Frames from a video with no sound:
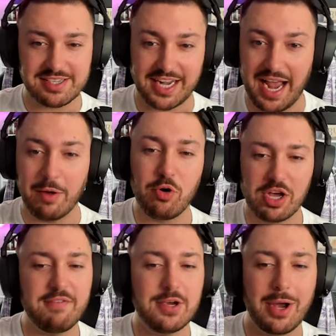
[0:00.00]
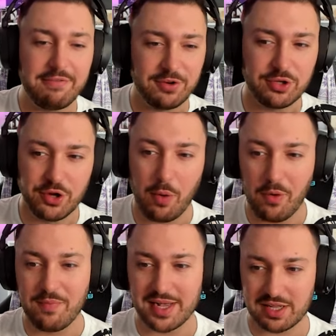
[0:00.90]
Like, I will give you a full no
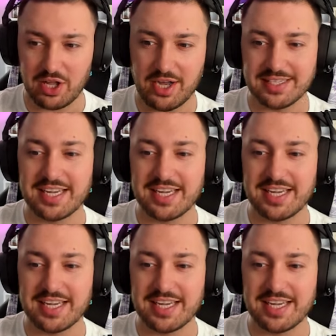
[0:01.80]
movement clause,